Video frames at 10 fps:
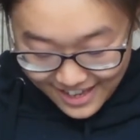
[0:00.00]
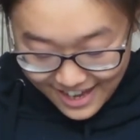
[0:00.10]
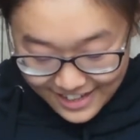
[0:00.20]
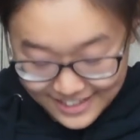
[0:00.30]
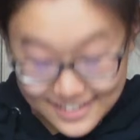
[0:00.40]

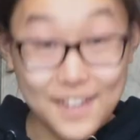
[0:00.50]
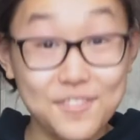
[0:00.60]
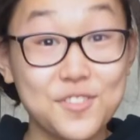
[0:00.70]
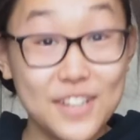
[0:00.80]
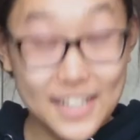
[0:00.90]
I
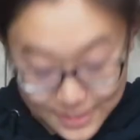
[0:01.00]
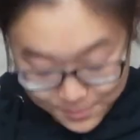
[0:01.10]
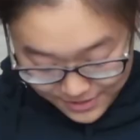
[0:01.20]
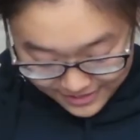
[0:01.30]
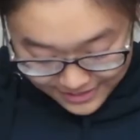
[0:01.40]
was reading this
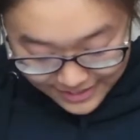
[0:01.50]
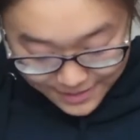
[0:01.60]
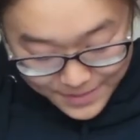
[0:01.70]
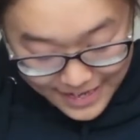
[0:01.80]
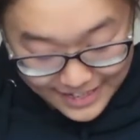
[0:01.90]
book
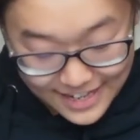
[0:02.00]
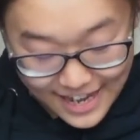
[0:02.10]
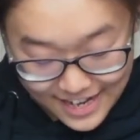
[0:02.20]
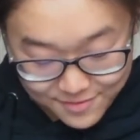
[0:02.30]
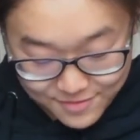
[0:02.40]
in bed,
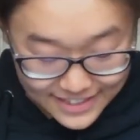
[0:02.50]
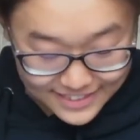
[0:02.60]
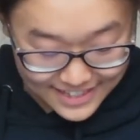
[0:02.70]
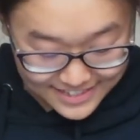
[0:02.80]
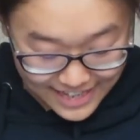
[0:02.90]
and I read
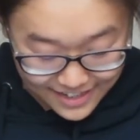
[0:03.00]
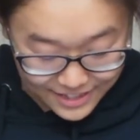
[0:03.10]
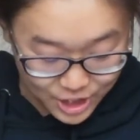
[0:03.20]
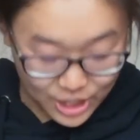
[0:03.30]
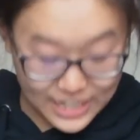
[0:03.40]
this, and I
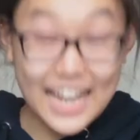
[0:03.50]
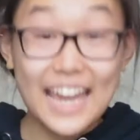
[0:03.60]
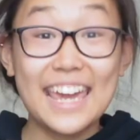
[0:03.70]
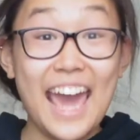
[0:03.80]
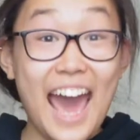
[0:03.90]
started
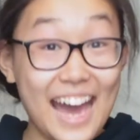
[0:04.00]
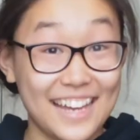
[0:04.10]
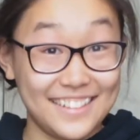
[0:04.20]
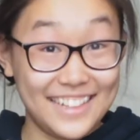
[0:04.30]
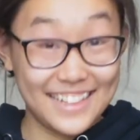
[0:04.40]

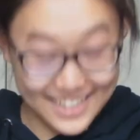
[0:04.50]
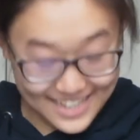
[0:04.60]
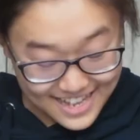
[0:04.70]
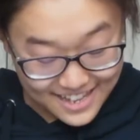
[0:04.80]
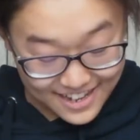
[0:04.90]
cackling.
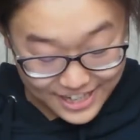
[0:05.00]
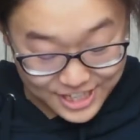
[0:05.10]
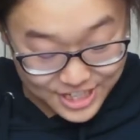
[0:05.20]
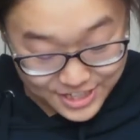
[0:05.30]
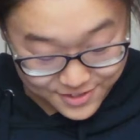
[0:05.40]
I
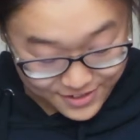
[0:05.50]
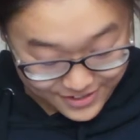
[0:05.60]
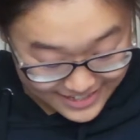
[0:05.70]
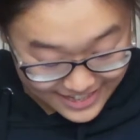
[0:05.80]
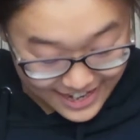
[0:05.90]
shit you not.
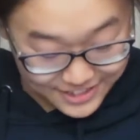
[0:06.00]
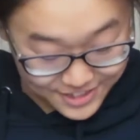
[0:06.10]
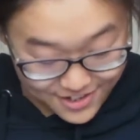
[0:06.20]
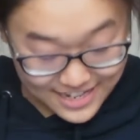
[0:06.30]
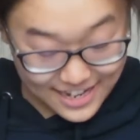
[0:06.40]
I
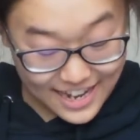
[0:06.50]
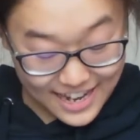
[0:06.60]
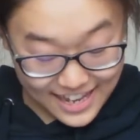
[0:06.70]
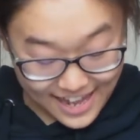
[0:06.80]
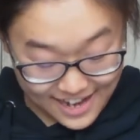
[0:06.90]
started
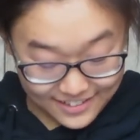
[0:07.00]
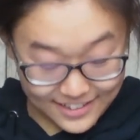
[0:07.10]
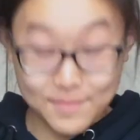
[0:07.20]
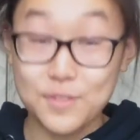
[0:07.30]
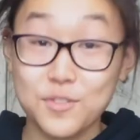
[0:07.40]
cackling,
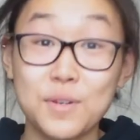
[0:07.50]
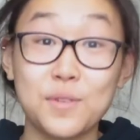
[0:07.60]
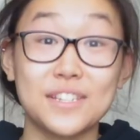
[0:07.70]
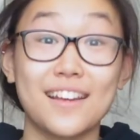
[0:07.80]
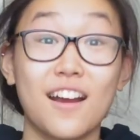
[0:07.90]
and my roommate
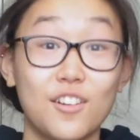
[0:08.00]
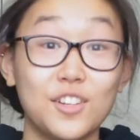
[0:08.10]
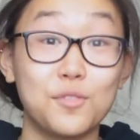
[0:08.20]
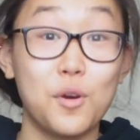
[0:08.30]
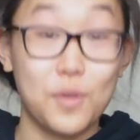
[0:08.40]
was like, are
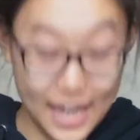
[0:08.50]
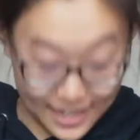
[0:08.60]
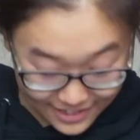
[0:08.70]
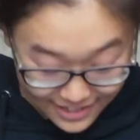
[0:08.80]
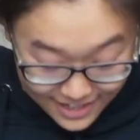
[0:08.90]
you
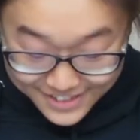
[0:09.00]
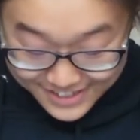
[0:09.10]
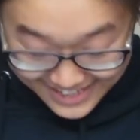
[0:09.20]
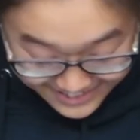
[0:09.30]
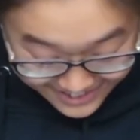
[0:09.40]
okay?
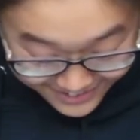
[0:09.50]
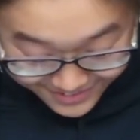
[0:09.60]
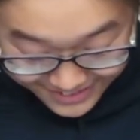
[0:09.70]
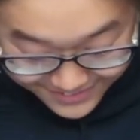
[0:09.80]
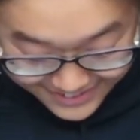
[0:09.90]
Okay, are you
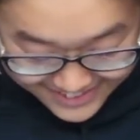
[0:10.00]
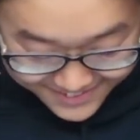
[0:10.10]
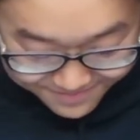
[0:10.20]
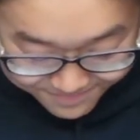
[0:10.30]
ready for this?